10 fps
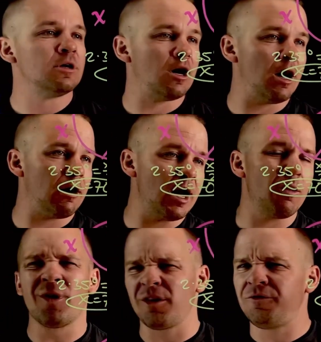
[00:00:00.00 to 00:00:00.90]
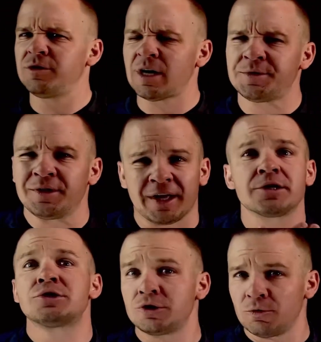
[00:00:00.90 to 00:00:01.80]
All right, one of the few times you can like
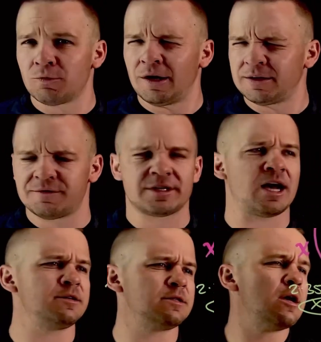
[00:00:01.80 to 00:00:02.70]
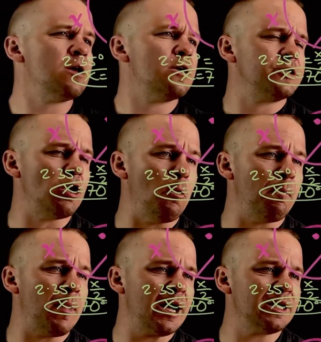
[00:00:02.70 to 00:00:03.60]
assume relative size. So
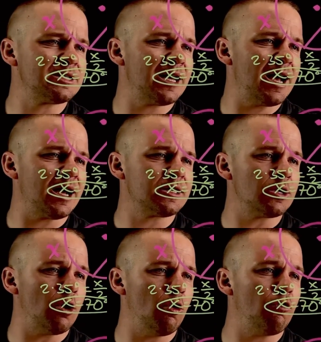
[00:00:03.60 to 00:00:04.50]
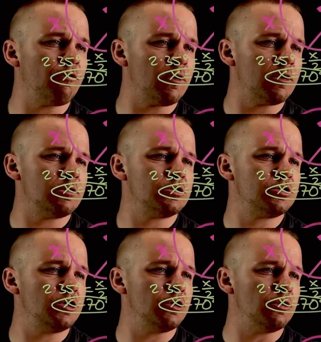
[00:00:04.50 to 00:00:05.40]
minus x over
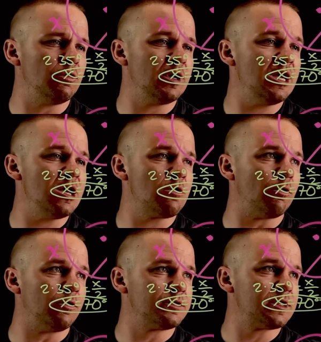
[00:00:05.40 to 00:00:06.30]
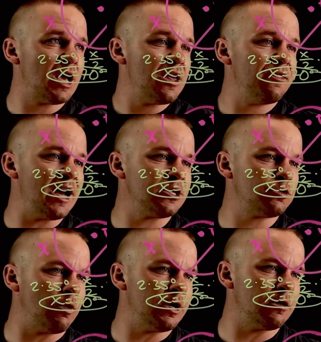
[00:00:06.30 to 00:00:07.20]
2 equals that
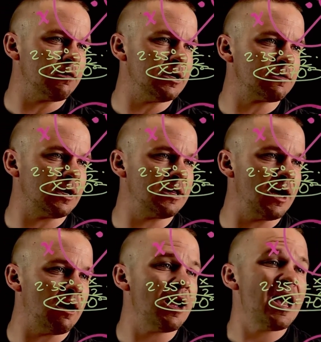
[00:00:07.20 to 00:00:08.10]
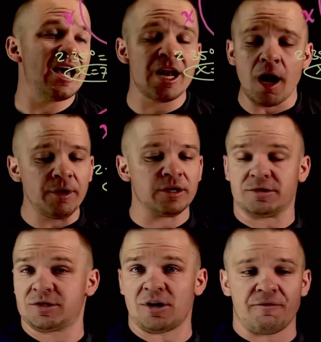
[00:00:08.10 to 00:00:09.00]
20 degrees right there. And now I'm going to
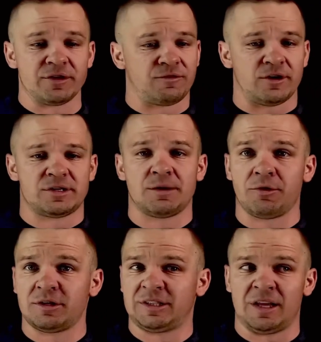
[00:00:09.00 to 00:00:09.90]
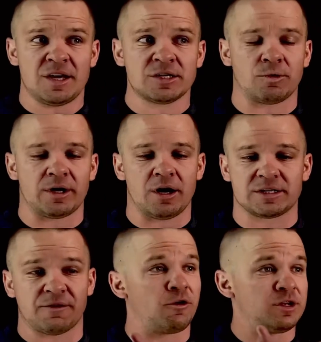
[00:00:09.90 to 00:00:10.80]
solve this very similar to this one here,
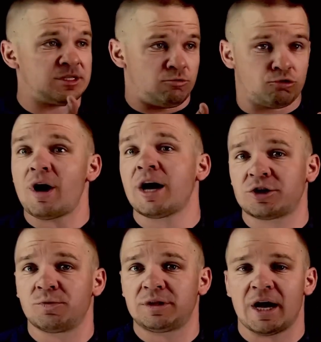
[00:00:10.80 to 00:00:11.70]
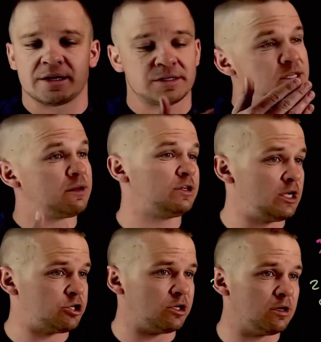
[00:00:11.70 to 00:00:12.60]
except for it's subtraction with the x instead of
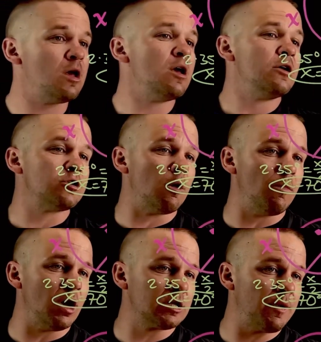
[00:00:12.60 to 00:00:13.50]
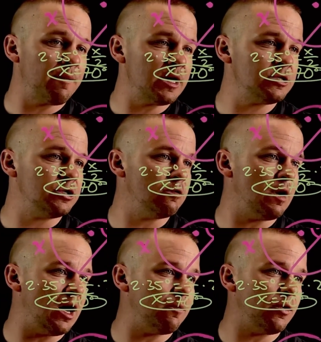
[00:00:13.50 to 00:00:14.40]
addition. So I'll multiply by 2
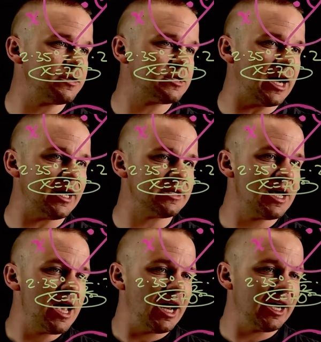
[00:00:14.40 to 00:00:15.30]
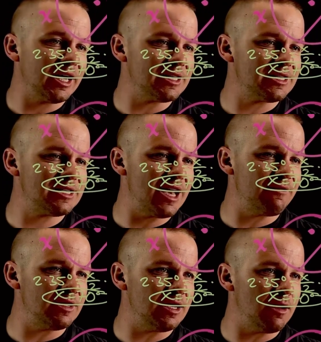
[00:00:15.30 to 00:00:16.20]
on both sides, and I got
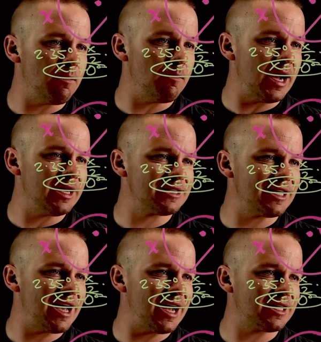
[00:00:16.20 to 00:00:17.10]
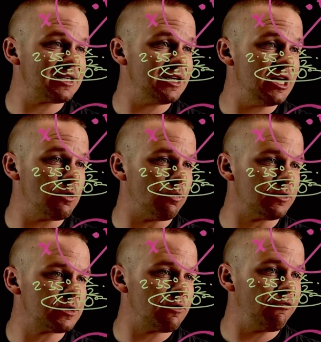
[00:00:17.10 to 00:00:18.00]
70 minus x
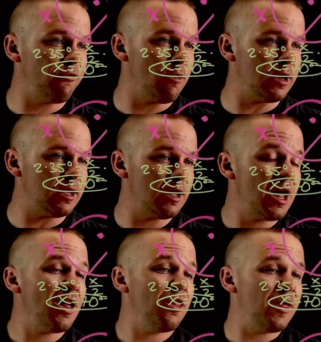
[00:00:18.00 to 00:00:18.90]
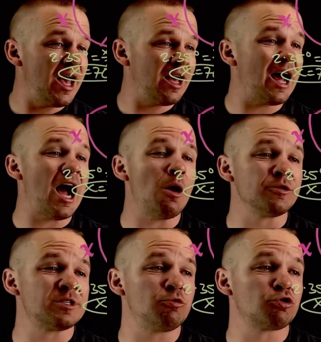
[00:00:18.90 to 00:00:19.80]
equals 40. Then I will
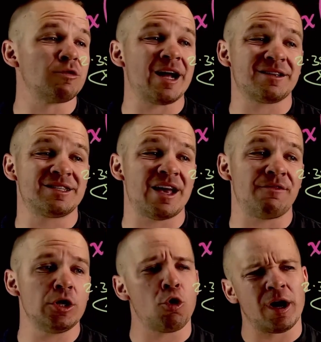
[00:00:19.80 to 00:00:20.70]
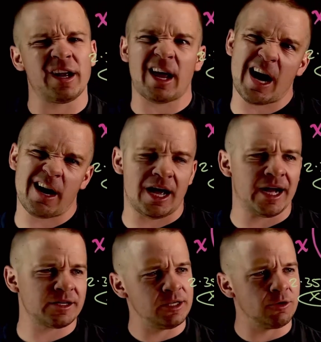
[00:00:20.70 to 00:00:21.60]
subtract 70, or I could add
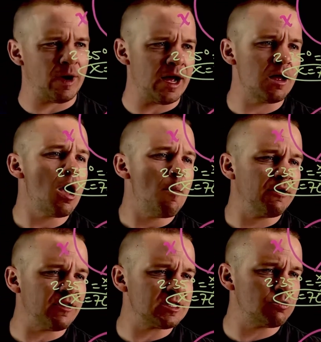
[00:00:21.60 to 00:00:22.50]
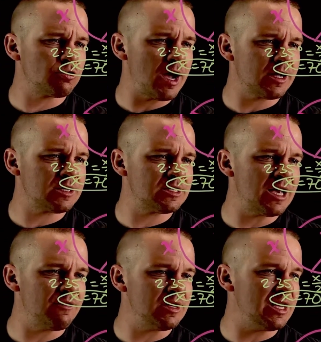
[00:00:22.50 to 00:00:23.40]
x, either way. But if I subtract
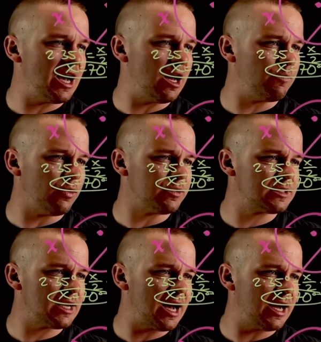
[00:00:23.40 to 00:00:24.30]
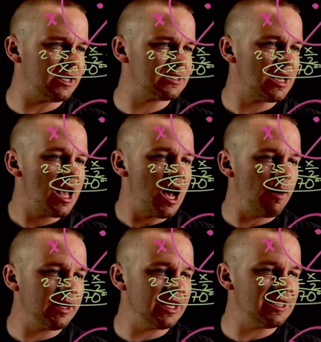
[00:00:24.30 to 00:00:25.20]
70 on both sides, I'm
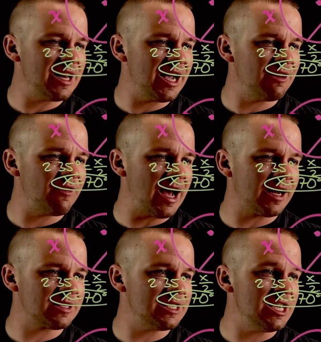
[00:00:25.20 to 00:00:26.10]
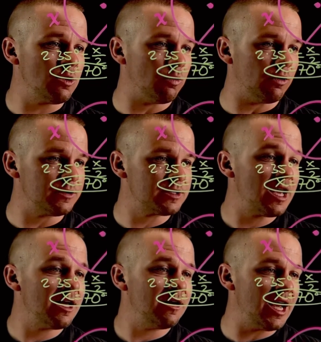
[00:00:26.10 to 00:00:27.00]
going to get negative x equals
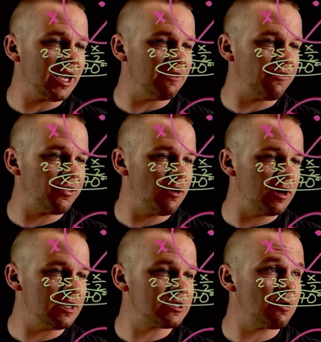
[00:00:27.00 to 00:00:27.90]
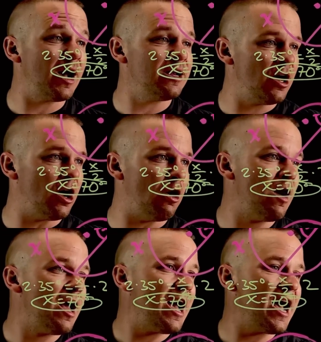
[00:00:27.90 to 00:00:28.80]
negative 30. So I know
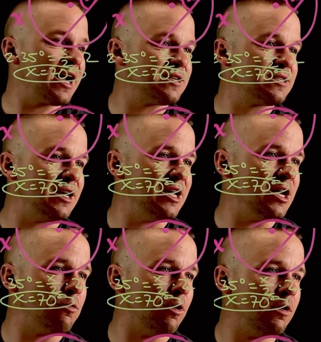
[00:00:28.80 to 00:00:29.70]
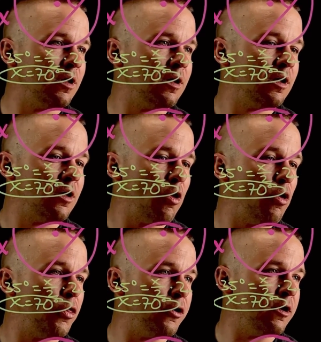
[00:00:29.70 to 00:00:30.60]
x is going to equal
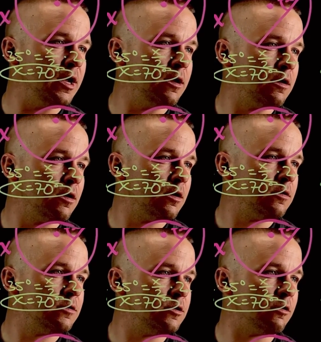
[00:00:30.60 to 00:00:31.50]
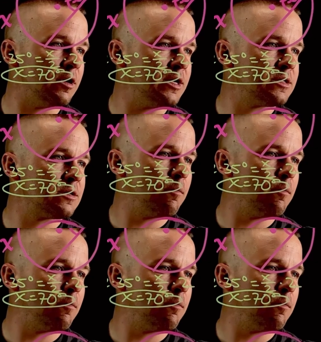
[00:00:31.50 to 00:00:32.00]
30 degrees.